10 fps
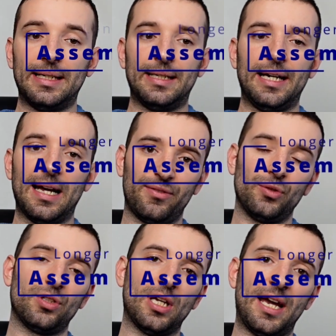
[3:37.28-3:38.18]
I have
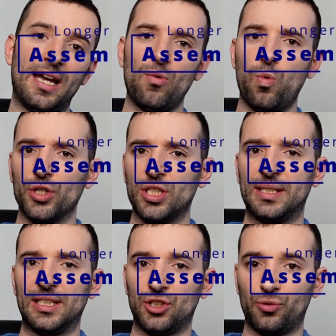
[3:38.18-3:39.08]
to say, it
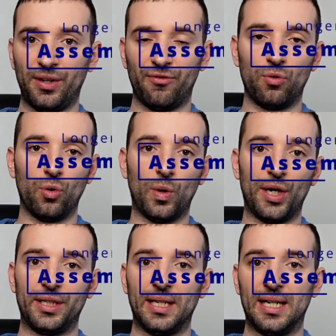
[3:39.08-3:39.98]
wasn't as
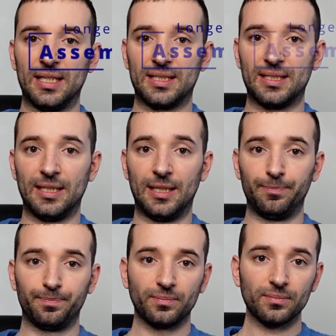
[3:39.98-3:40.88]
straightforward as
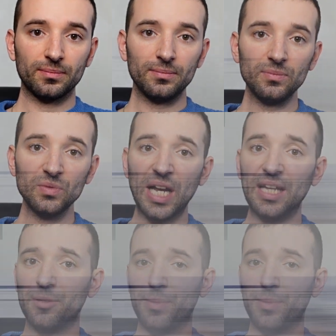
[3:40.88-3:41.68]
other